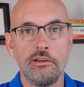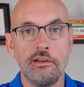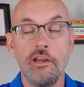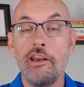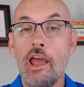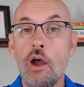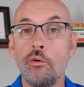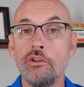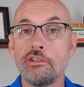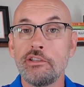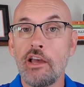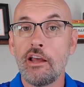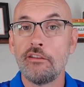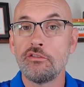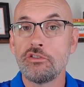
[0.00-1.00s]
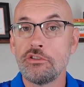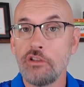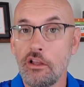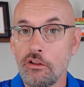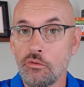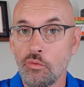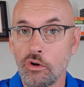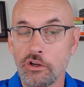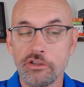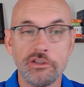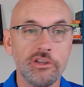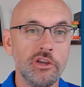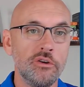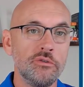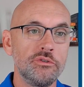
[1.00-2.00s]
Now inside of SOLIDWORKS,
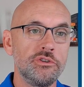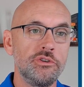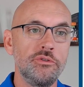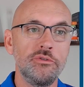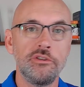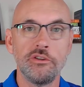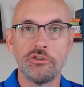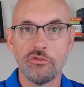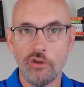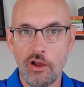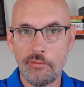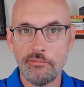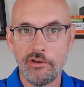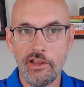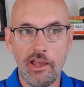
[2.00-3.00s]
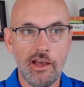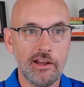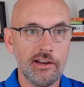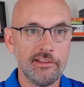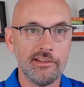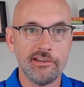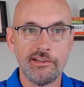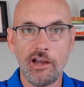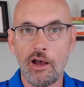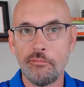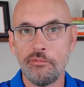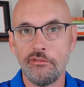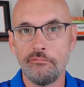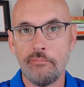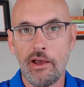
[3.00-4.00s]
go to the drop down at the top
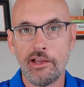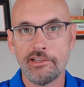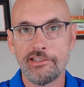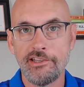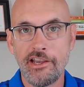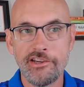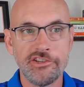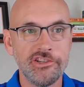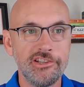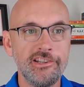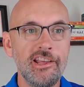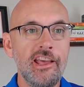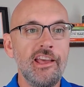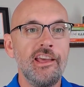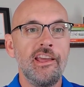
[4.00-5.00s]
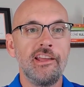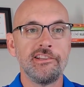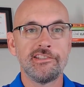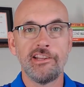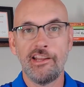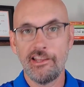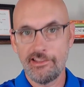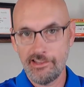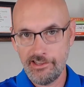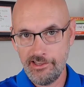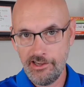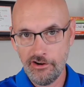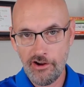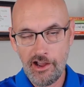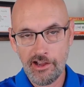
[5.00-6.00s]
of My Session and select the
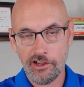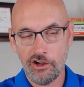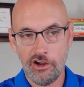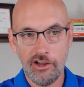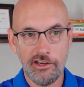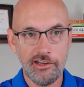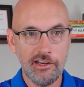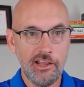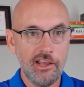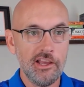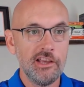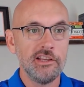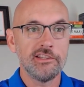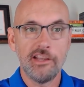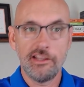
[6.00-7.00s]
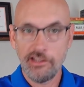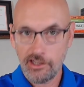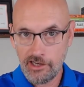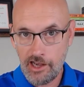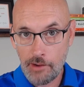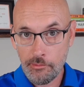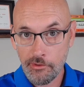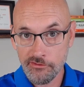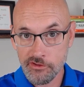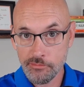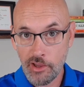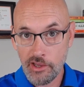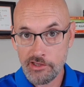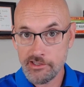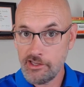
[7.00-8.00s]
gear icon. Set the collaborative
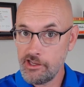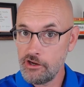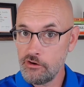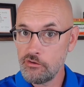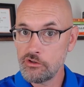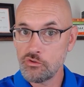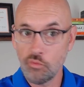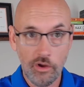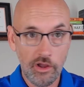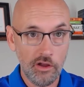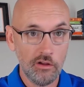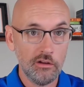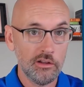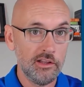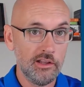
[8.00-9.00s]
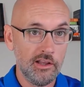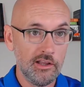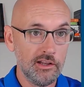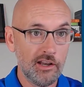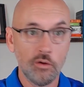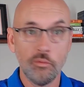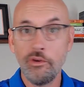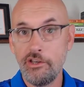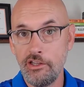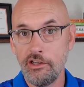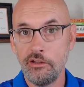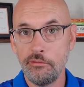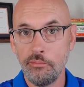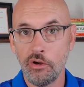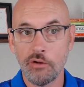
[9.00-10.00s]
space here as well, like we did
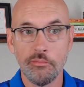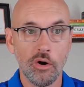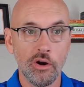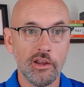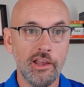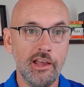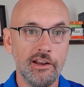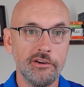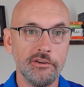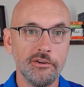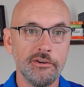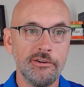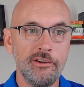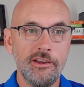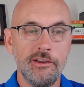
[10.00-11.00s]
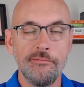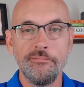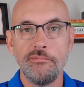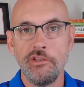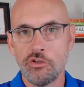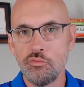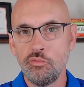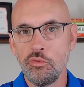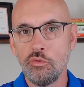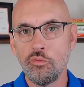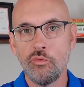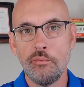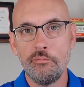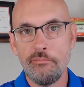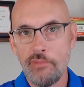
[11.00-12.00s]
in Bookmark Editor. This will
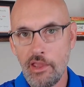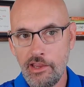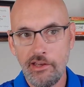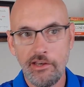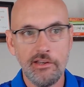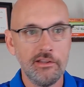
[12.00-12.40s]
remain